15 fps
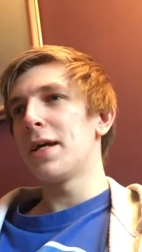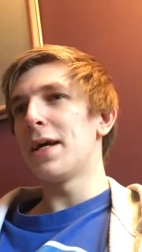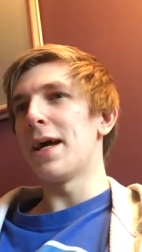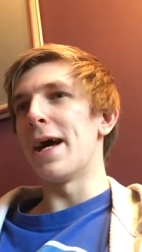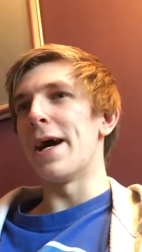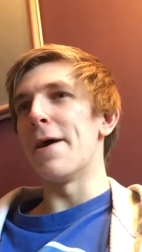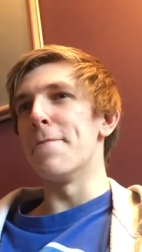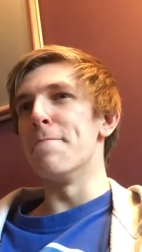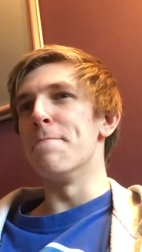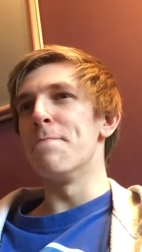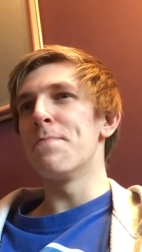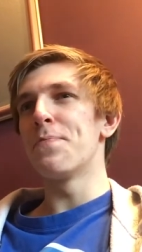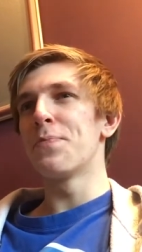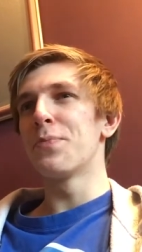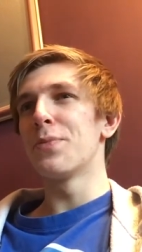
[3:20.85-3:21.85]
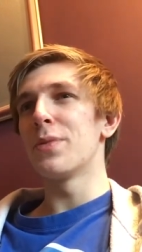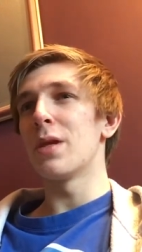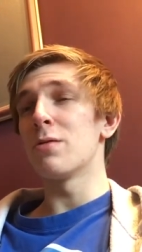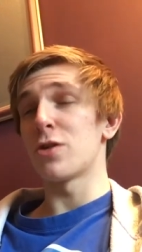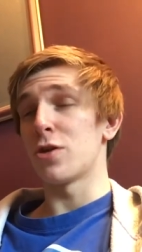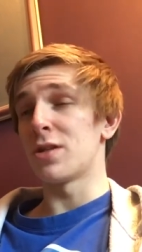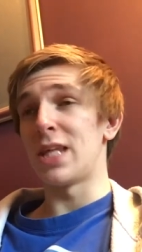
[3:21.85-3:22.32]
Um... It
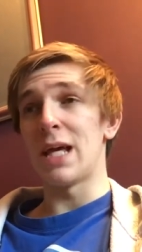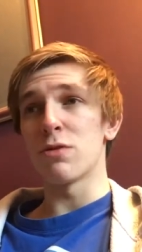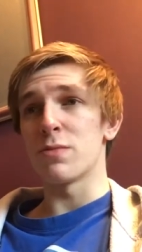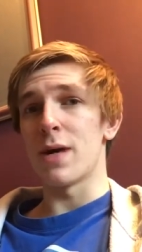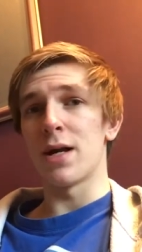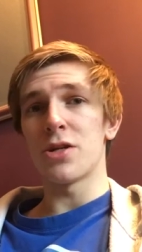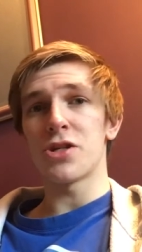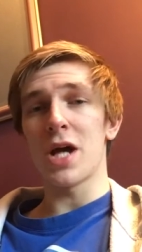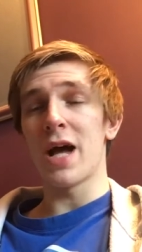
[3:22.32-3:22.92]
was a good tables match.